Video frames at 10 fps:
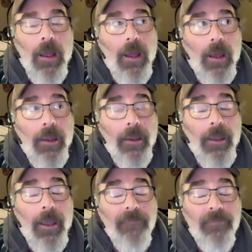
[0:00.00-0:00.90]
I
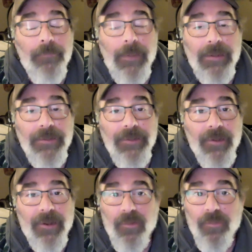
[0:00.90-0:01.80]
haven't made yet.
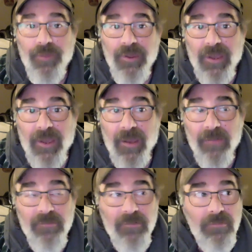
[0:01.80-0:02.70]
I don't think I have.